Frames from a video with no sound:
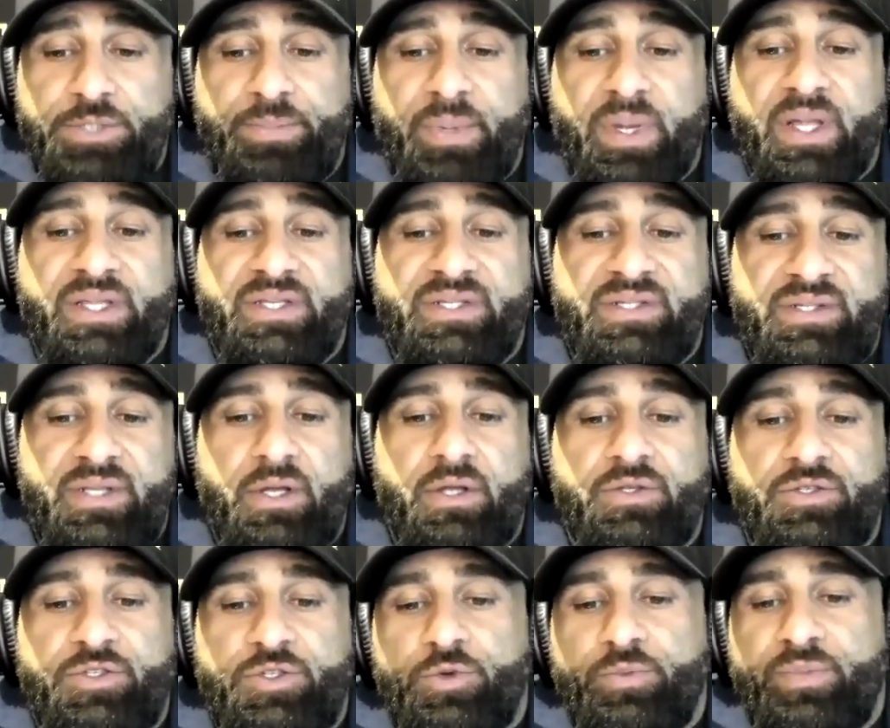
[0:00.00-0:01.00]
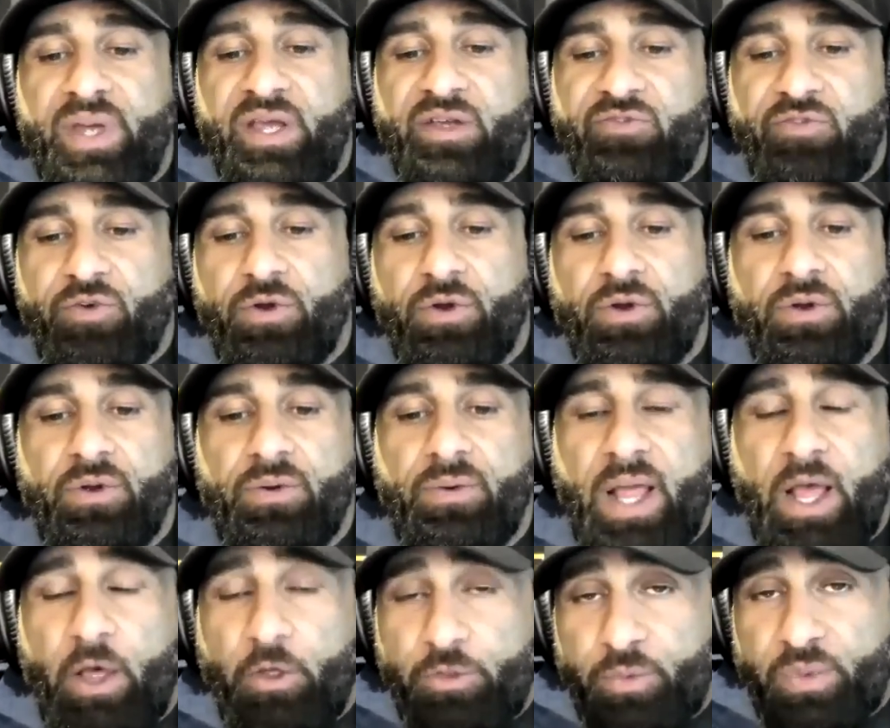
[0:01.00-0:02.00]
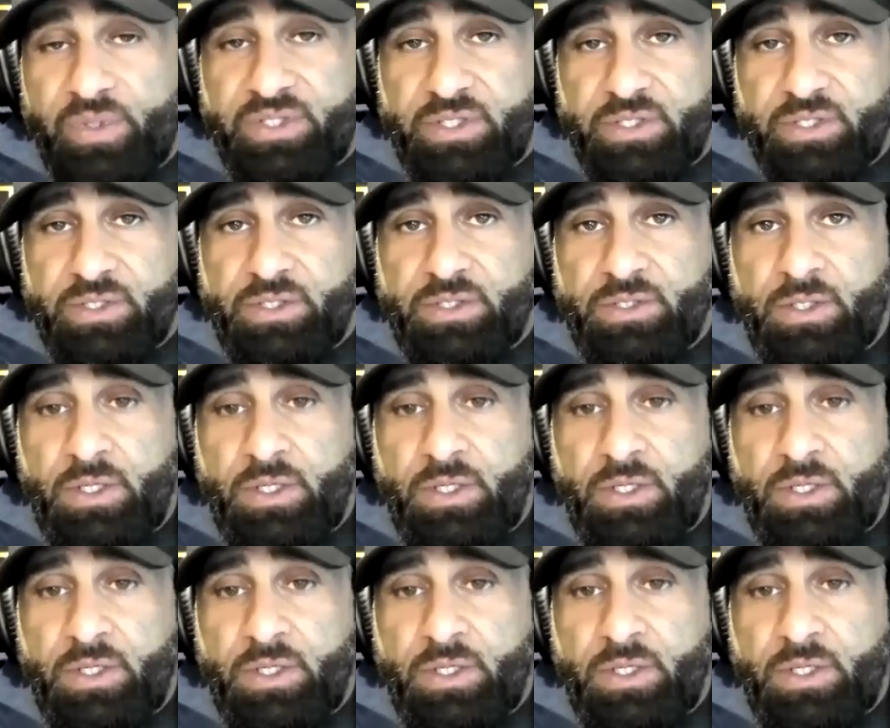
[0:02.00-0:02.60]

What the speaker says: but it's still too big for health reasons.